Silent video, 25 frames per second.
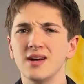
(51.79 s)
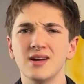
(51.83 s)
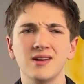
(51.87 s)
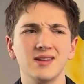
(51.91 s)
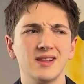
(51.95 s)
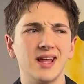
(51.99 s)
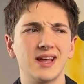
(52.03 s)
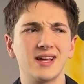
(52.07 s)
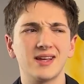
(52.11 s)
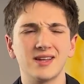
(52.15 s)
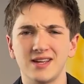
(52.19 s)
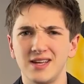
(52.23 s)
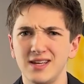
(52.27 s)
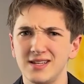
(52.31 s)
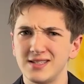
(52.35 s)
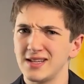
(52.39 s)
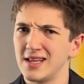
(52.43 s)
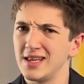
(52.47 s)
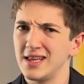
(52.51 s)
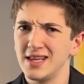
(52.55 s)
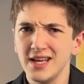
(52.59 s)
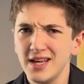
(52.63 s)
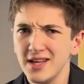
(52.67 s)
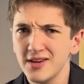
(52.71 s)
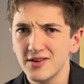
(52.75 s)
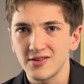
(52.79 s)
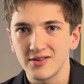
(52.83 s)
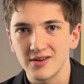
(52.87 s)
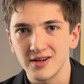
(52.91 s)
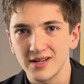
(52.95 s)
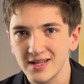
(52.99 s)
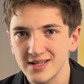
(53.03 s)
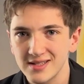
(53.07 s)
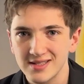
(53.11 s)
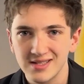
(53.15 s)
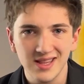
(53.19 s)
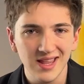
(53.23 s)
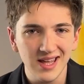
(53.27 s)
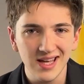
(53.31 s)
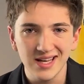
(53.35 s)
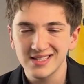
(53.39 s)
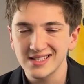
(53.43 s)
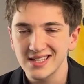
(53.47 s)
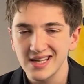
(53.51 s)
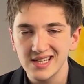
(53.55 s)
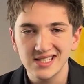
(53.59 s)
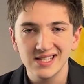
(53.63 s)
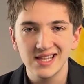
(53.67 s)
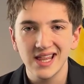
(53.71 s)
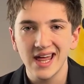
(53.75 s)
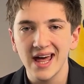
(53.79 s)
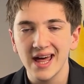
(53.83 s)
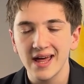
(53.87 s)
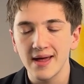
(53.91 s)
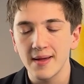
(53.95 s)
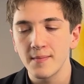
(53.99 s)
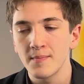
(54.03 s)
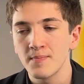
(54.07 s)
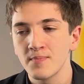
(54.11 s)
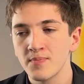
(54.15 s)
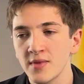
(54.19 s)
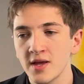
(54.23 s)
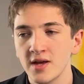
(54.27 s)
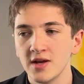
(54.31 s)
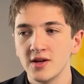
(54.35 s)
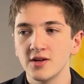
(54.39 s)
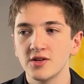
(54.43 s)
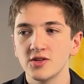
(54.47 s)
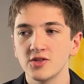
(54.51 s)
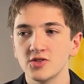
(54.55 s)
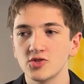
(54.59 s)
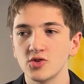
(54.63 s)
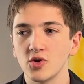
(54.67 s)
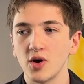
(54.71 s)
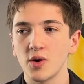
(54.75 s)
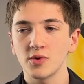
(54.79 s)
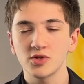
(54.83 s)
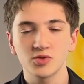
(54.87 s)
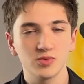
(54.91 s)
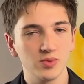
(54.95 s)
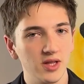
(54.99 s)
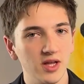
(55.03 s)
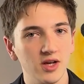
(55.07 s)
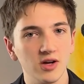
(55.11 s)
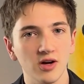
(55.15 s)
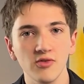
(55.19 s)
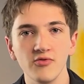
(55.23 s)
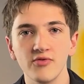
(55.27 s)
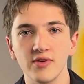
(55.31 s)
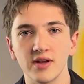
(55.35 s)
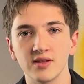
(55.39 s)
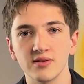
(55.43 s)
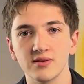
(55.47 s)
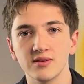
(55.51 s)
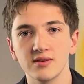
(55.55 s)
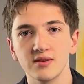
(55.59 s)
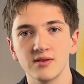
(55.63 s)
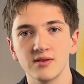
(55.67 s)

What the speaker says: Like, he's a leader, he's this, he's that. So I was really confident.